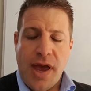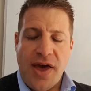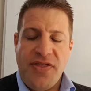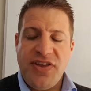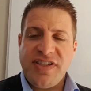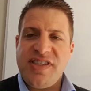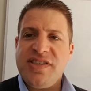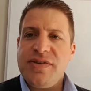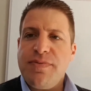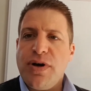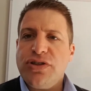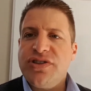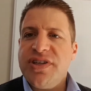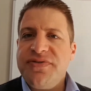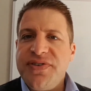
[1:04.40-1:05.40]
And this is the
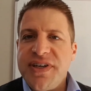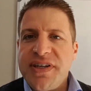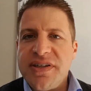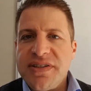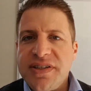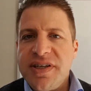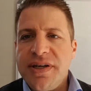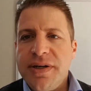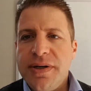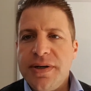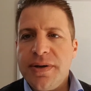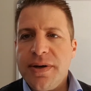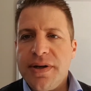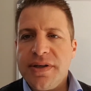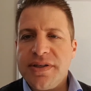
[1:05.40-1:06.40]
most difficult
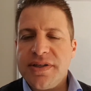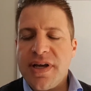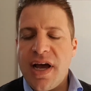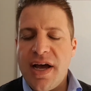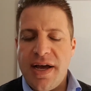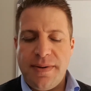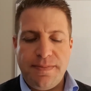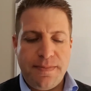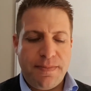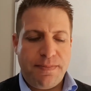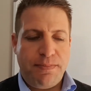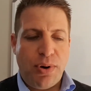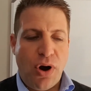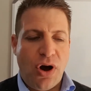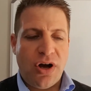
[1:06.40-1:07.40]

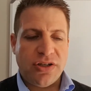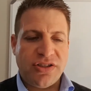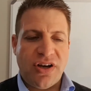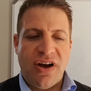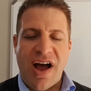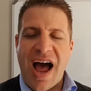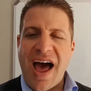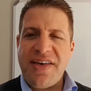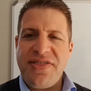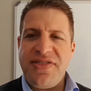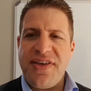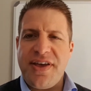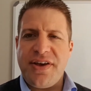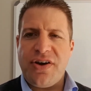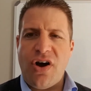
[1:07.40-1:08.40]
part, I
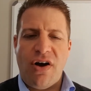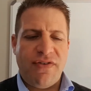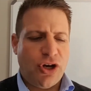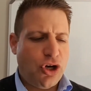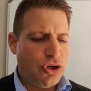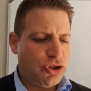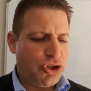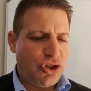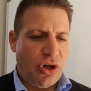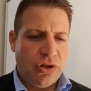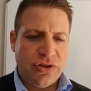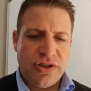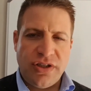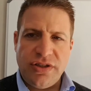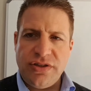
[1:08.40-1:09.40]
think, of a
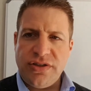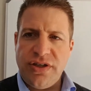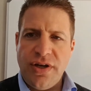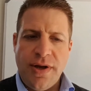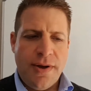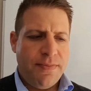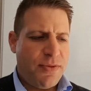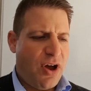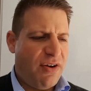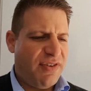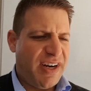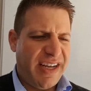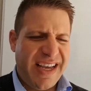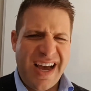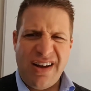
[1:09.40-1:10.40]
consultant, of
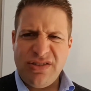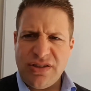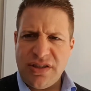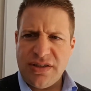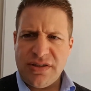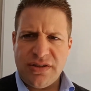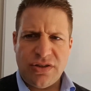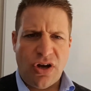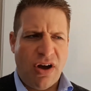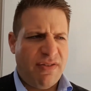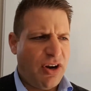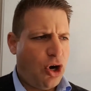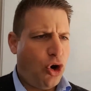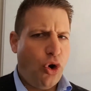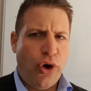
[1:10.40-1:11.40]
an accountant, of
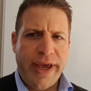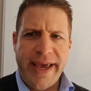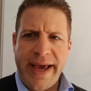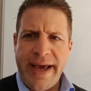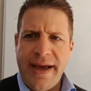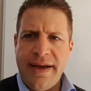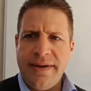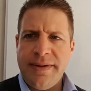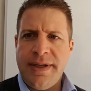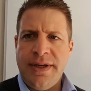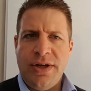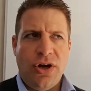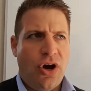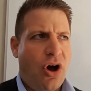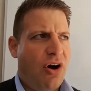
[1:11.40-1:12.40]
a lawyer,
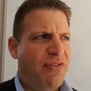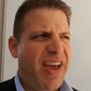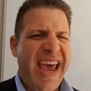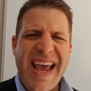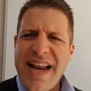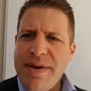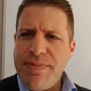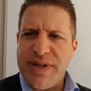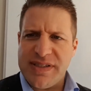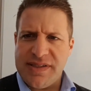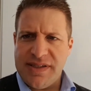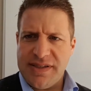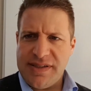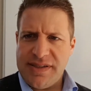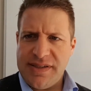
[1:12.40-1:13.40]
of any
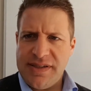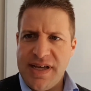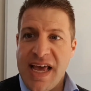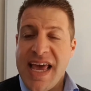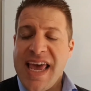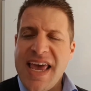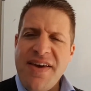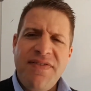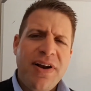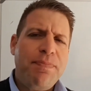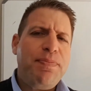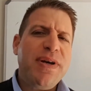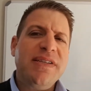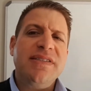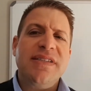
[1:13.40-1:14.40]
business.
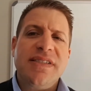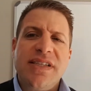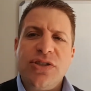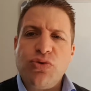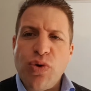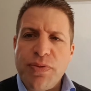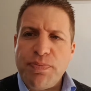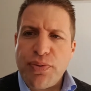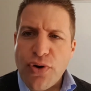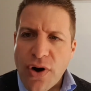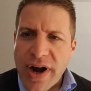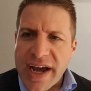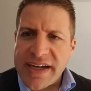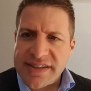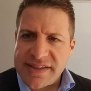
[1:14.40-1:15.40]
Even businesses with
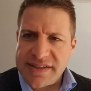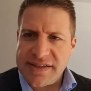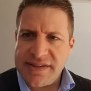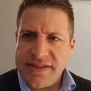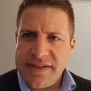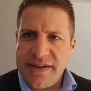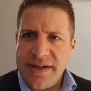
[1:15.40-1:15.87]
products.